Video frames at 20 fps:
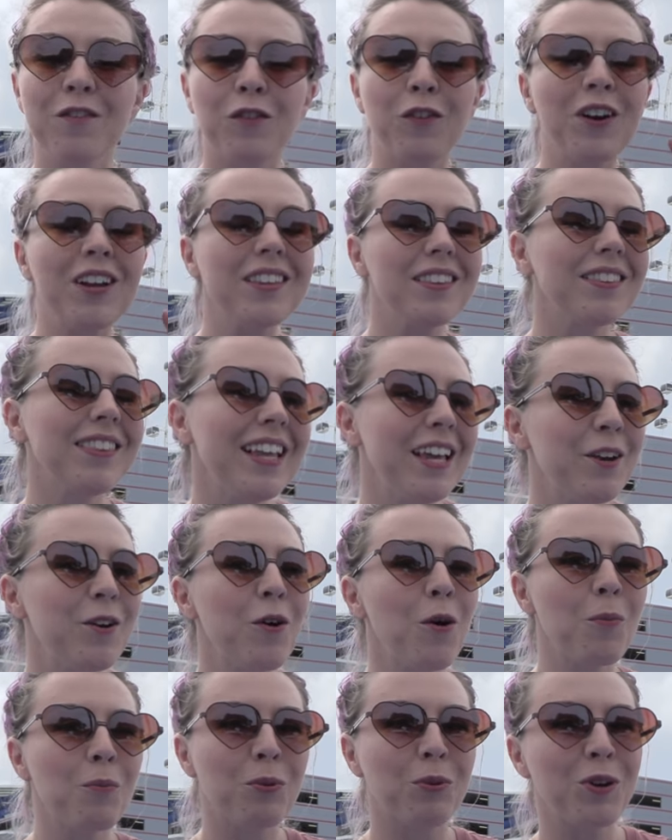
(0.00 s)
for a
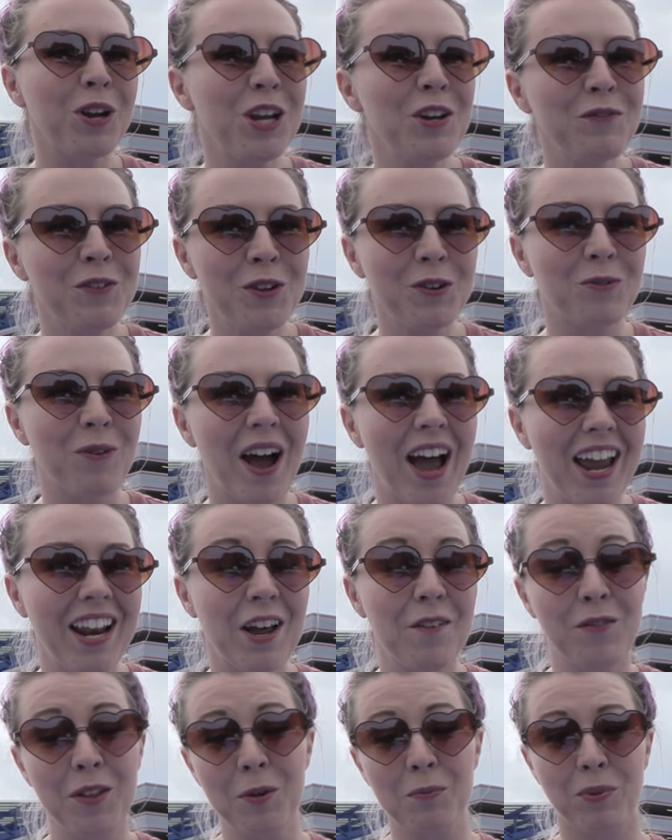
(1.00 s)
little preview ride
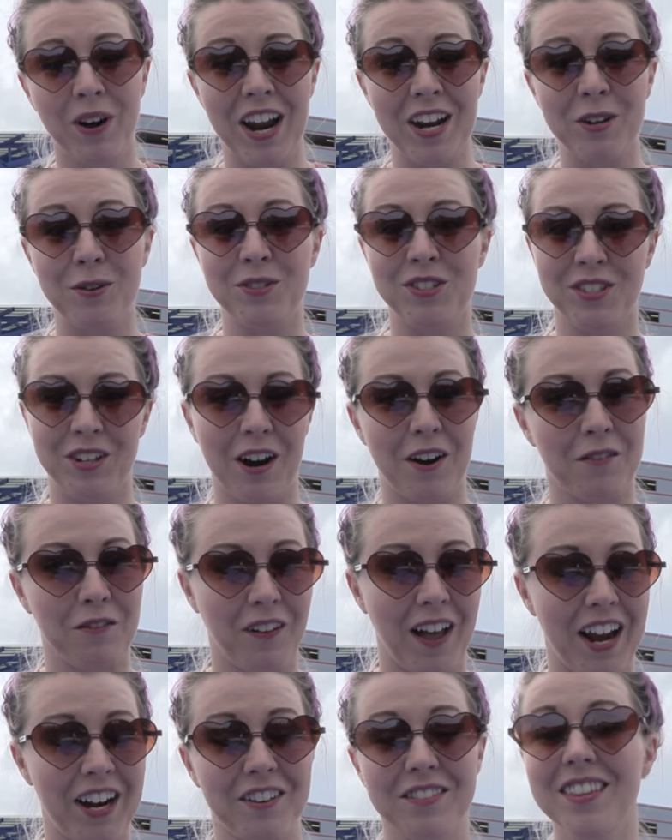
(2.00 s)
of the brand new Star
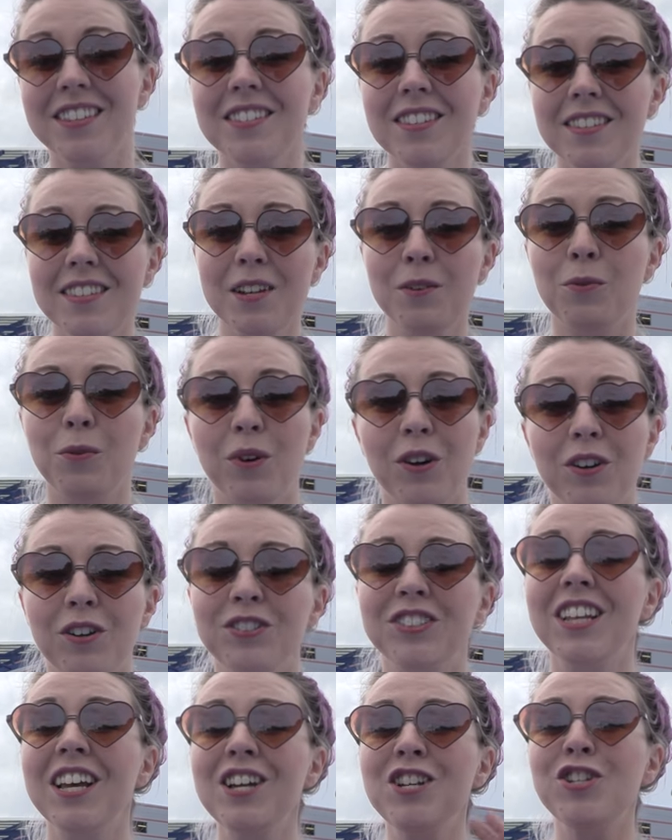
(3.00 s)
Flyer. This is the
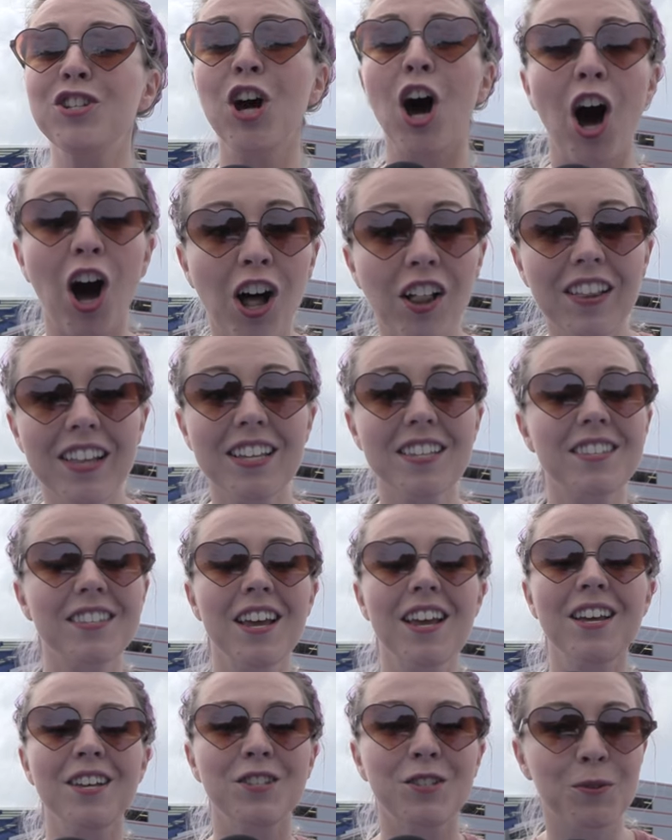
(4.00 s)
world's tallest
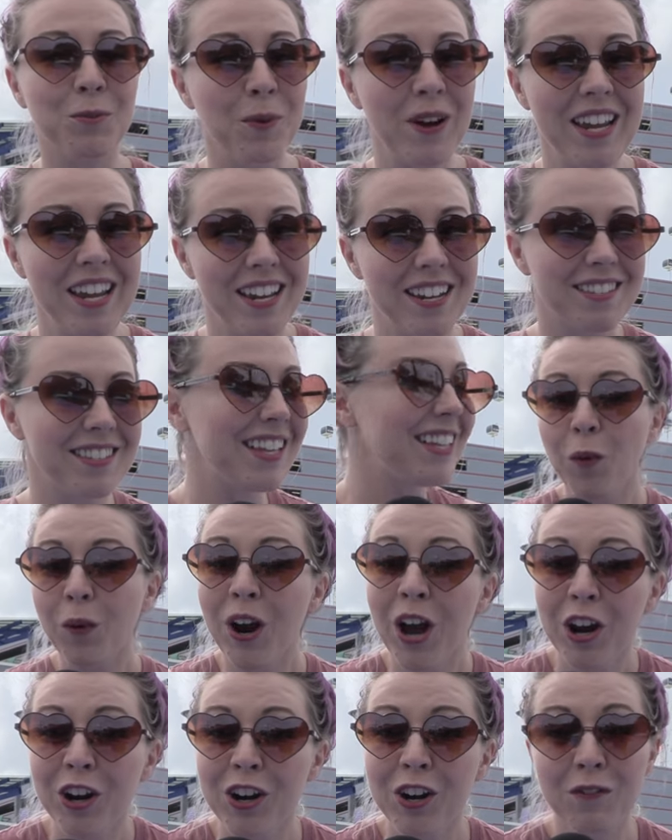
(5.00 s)
swings,
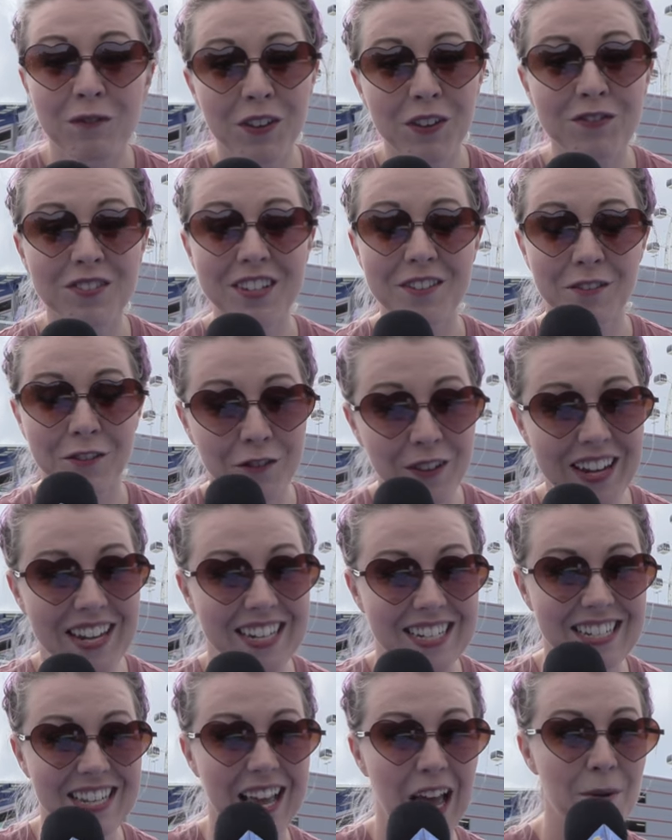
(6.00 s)
450
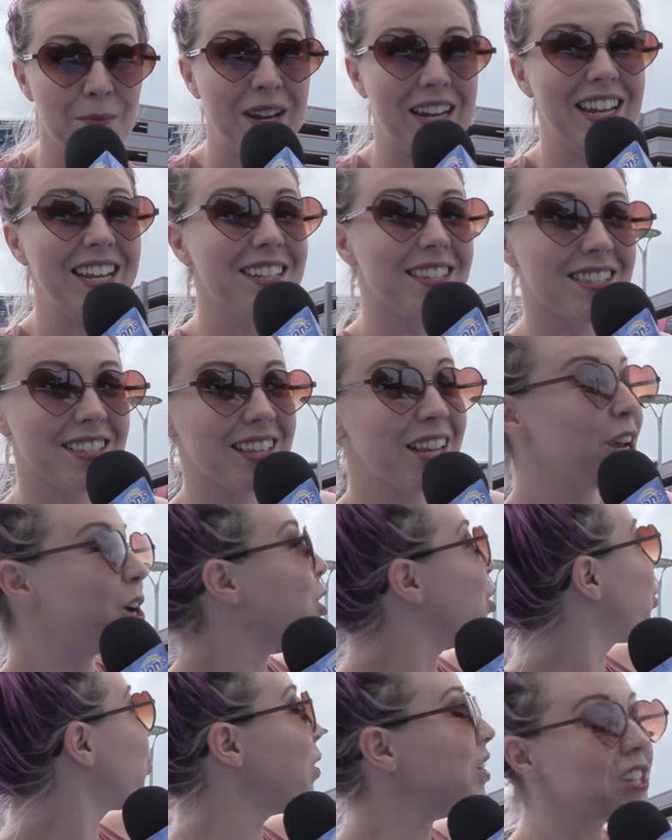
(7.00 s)
feet. I mean,
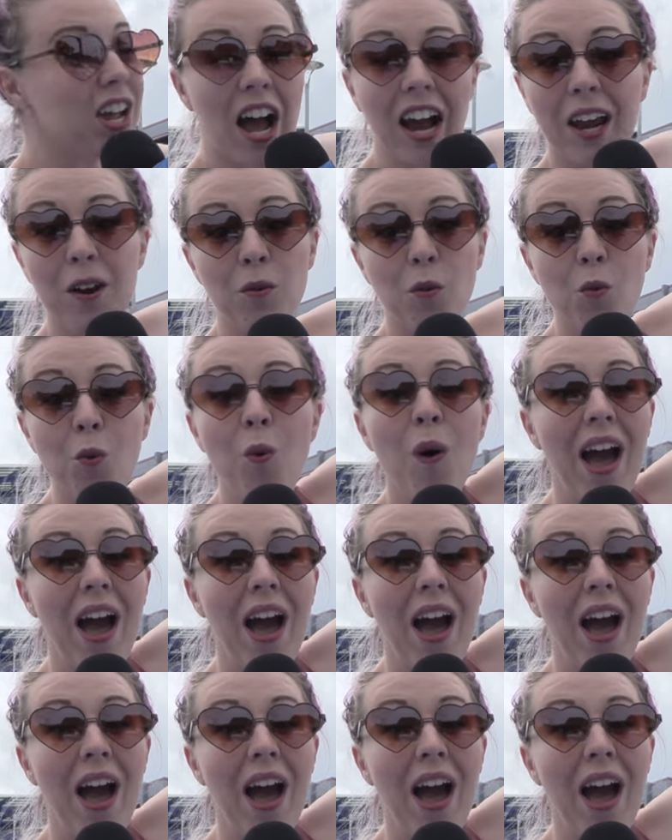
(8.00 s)
we're talking